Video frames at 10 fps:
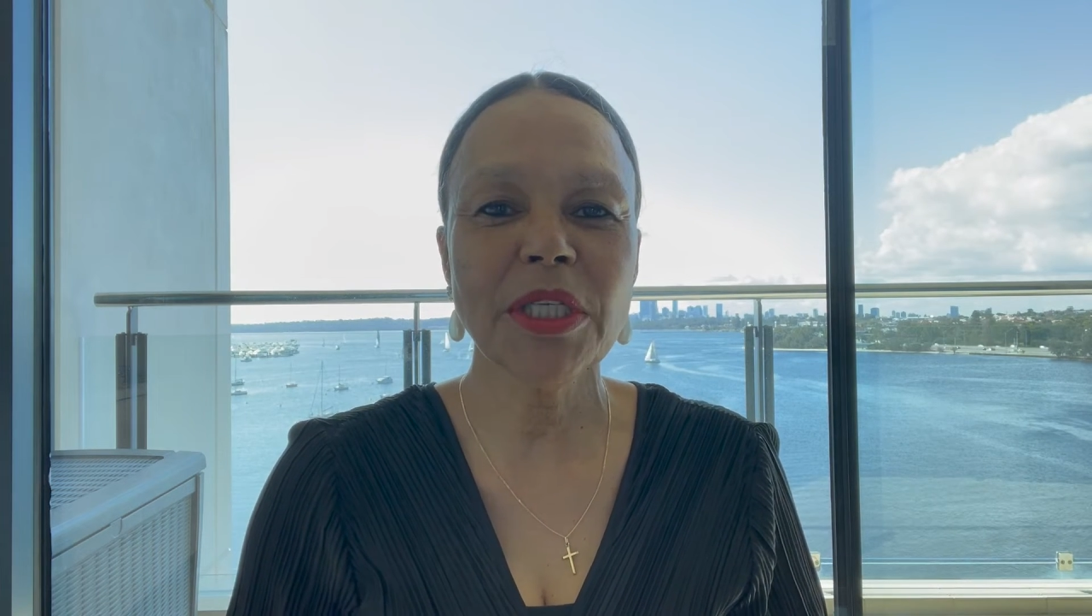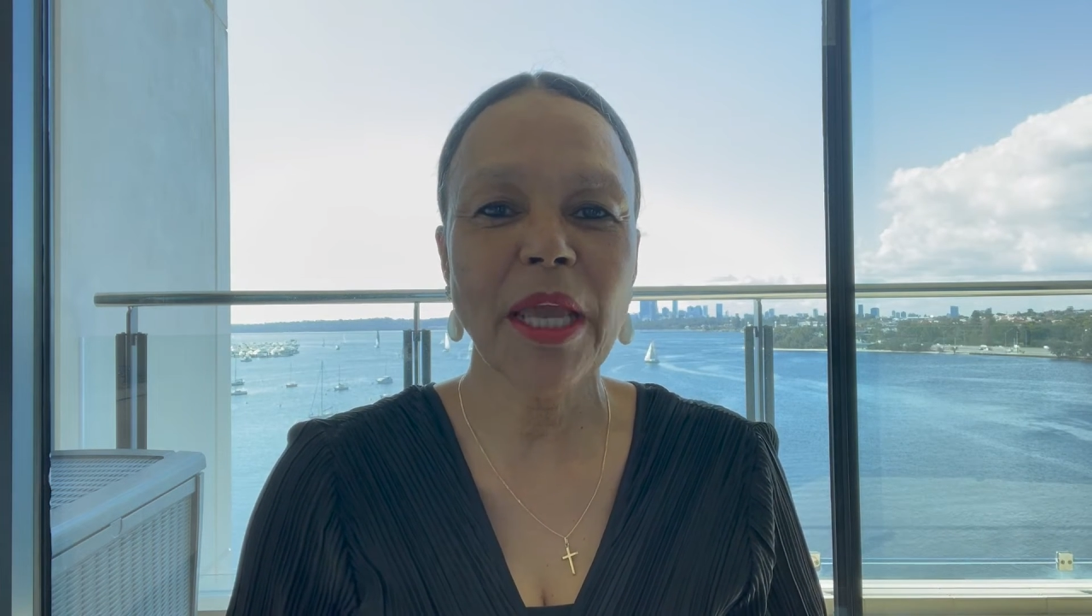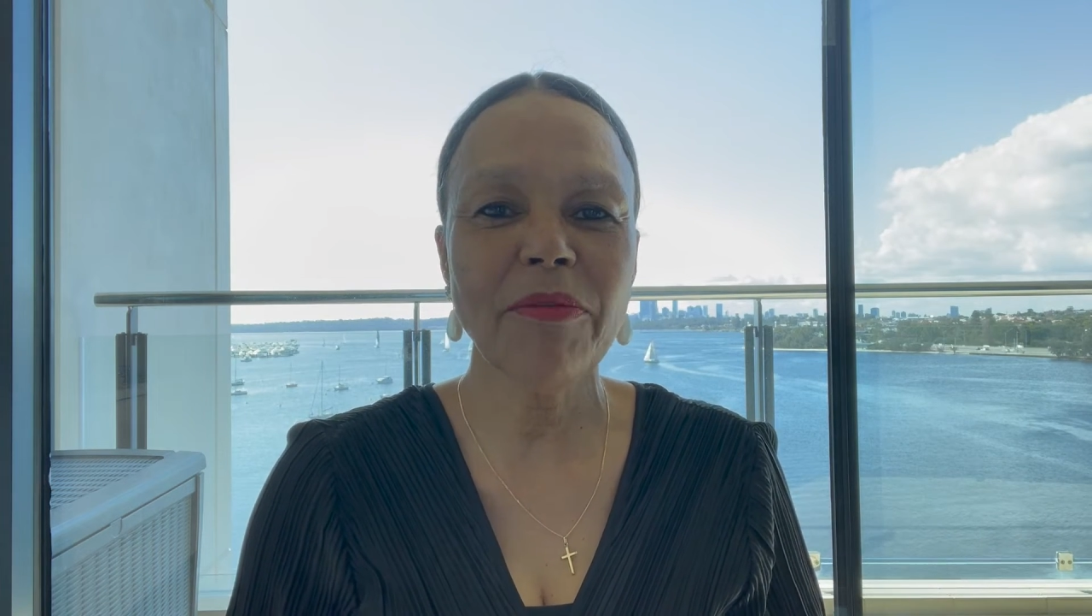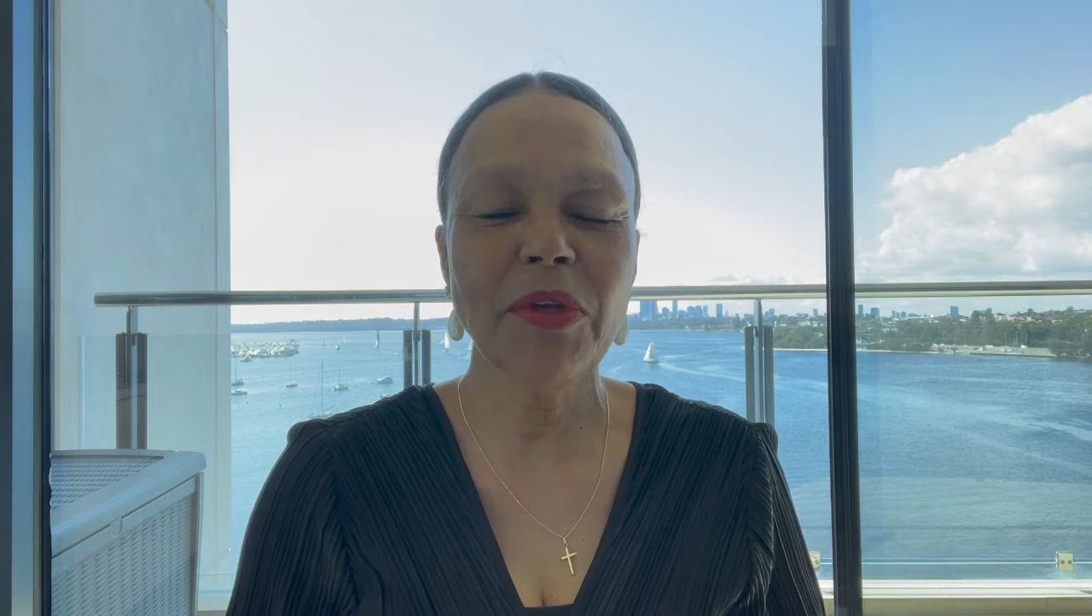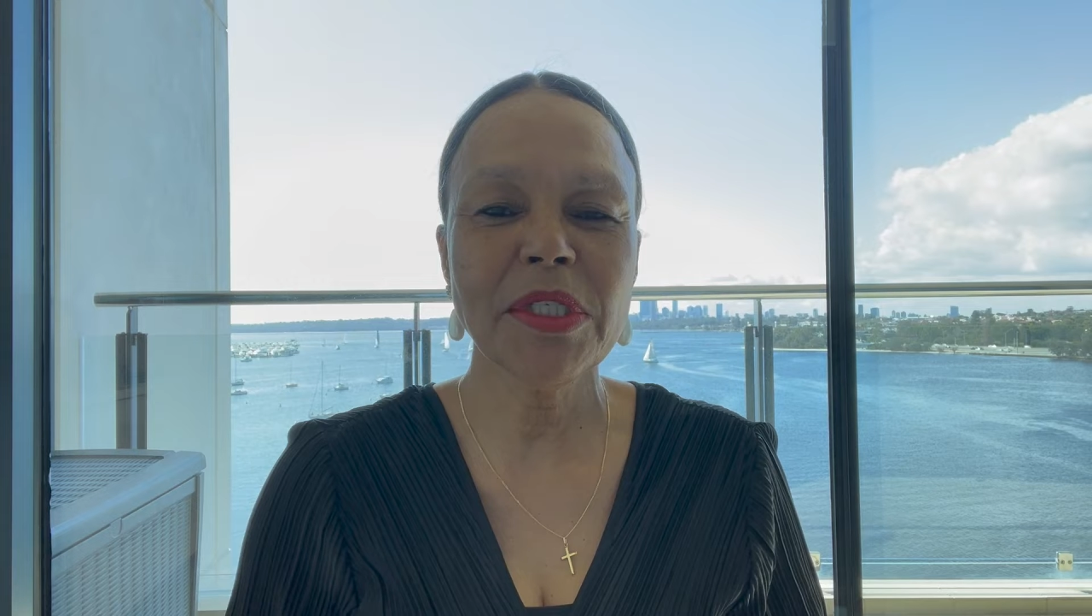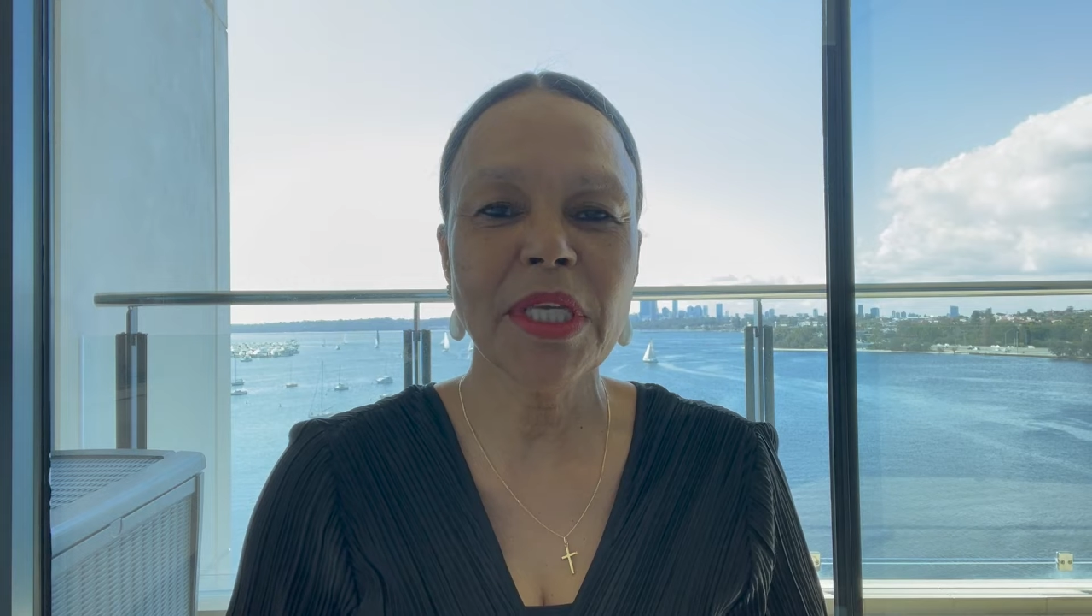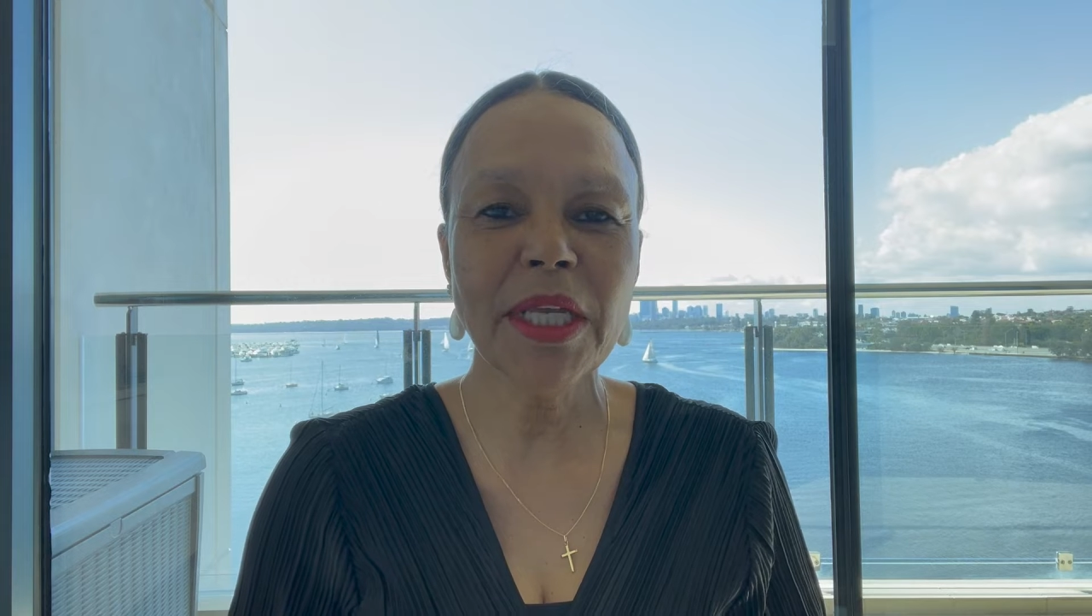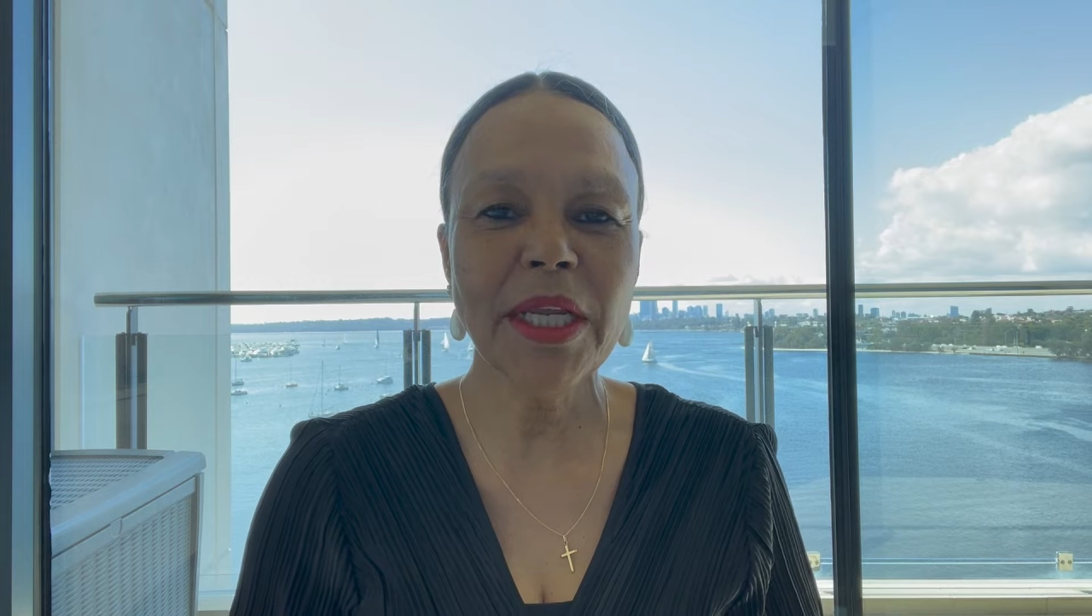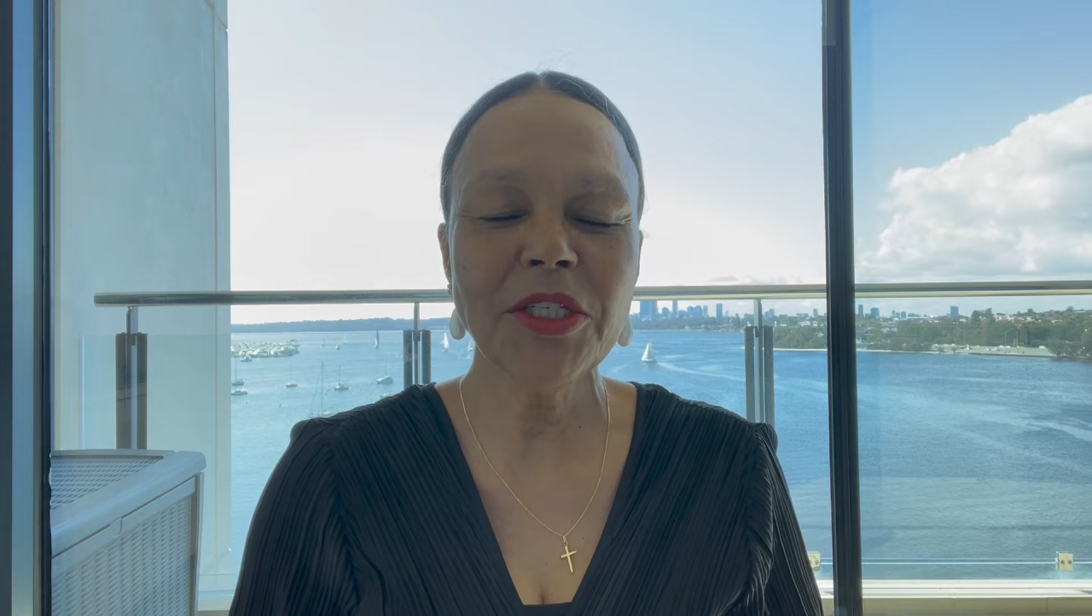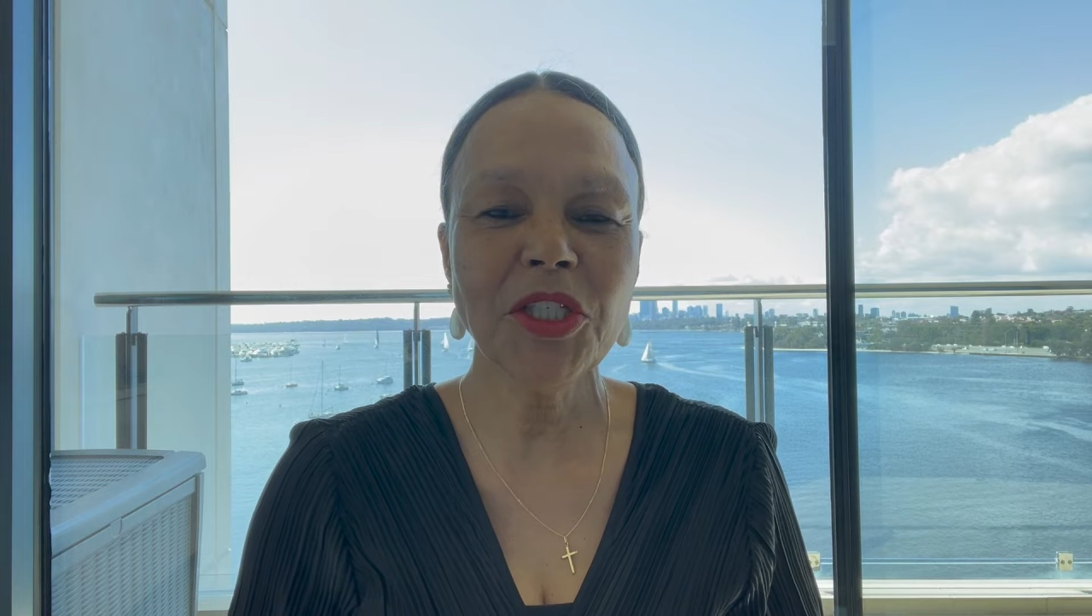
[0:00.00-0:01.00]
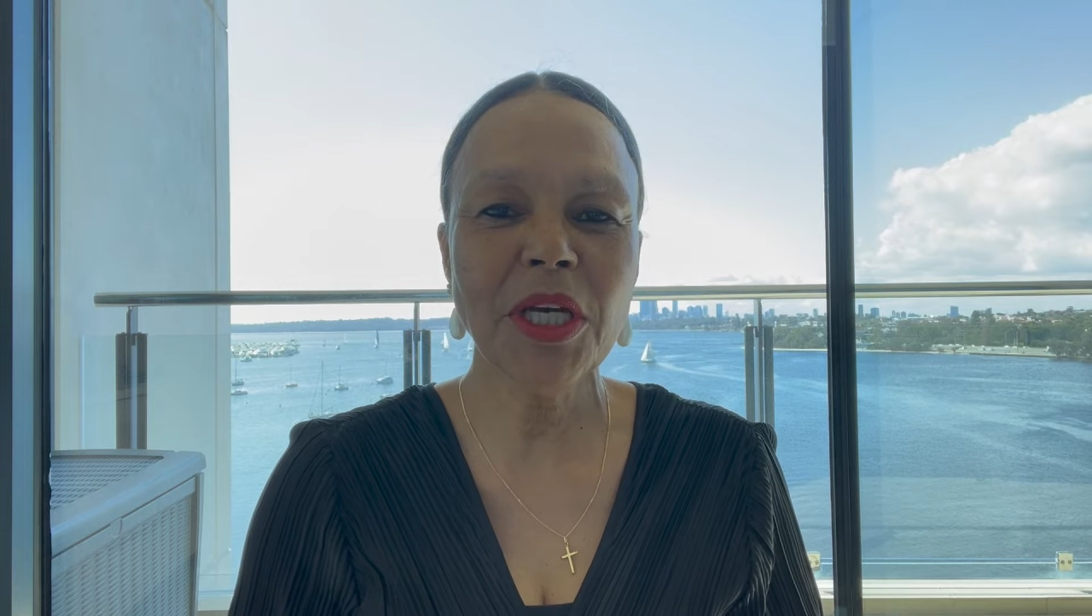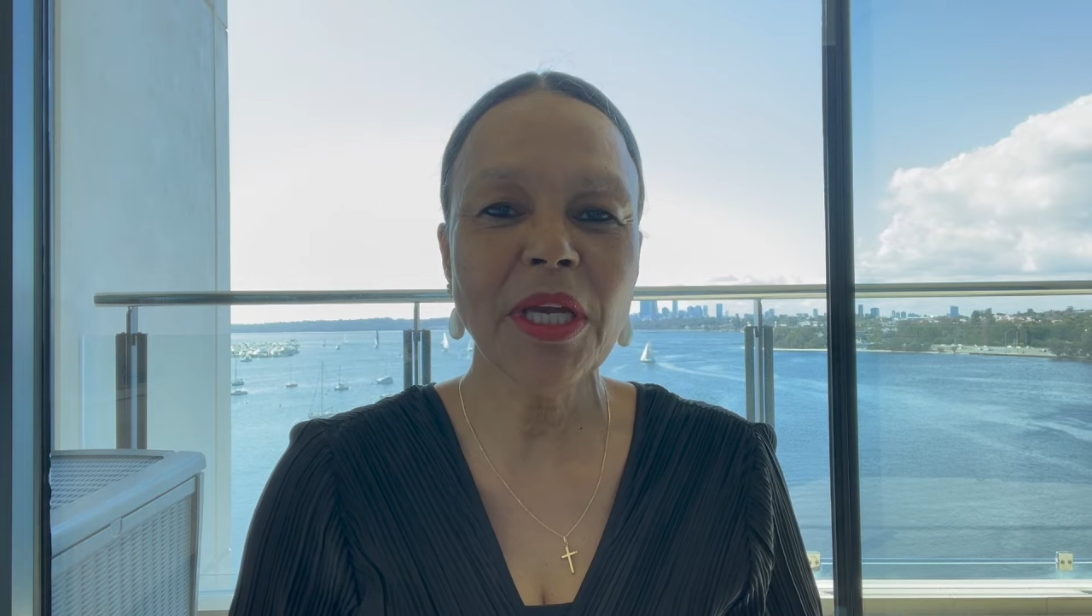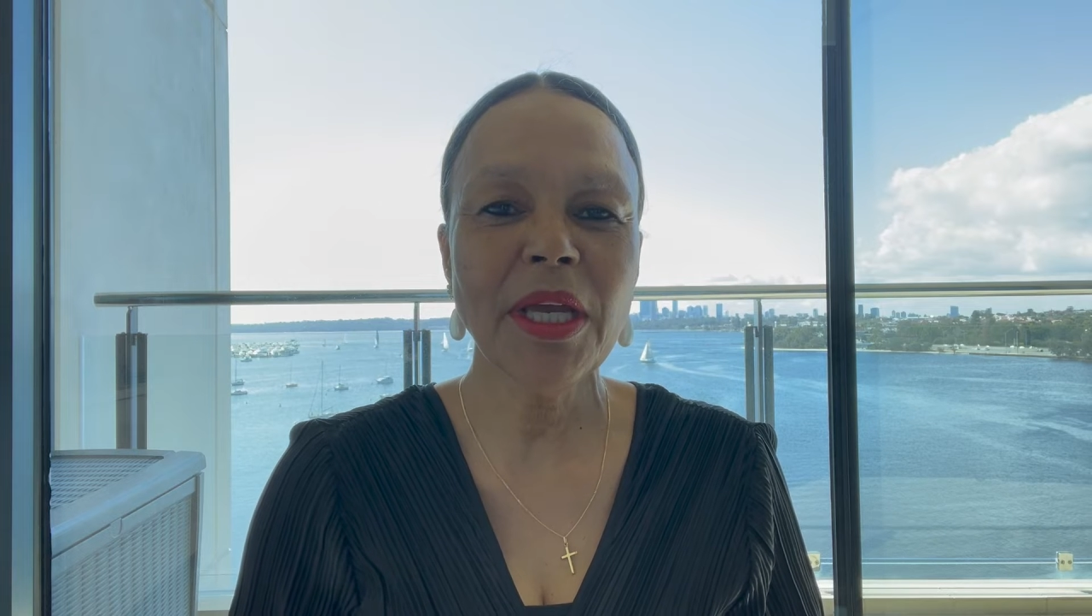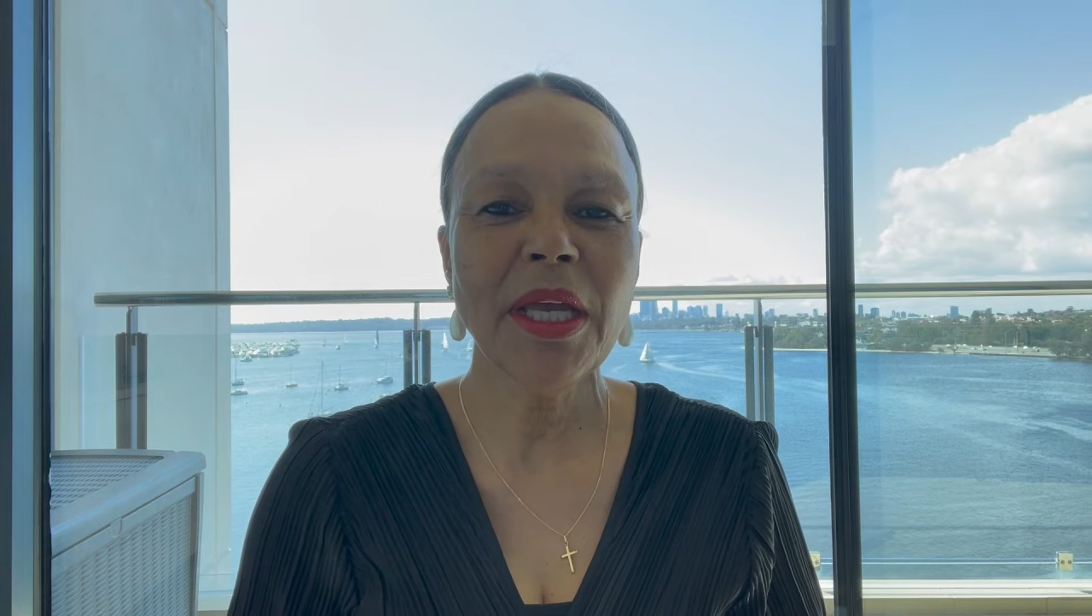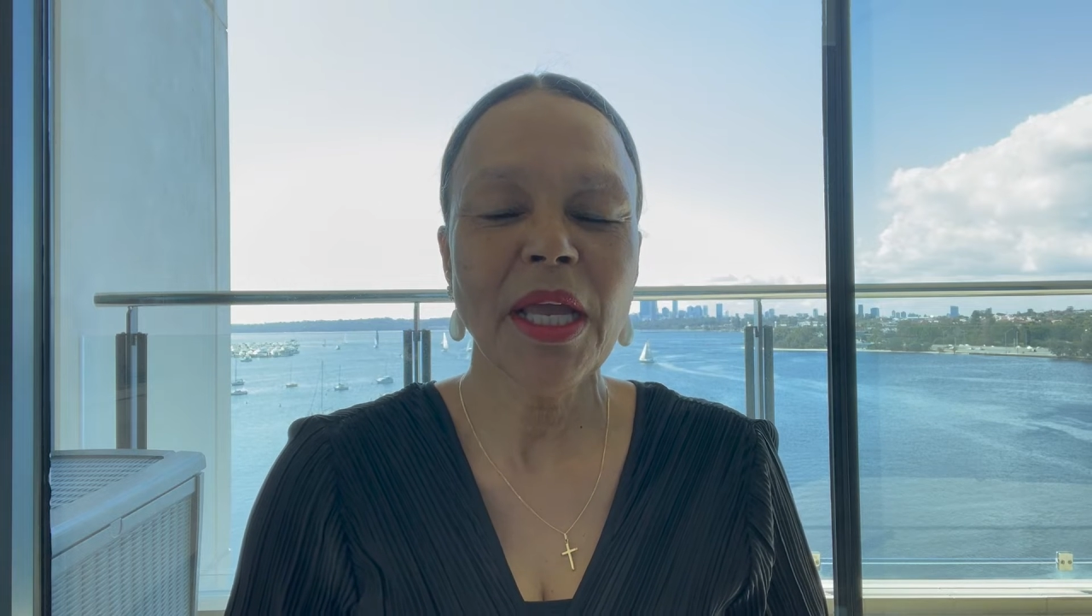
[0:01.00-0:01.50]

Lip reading: have your signature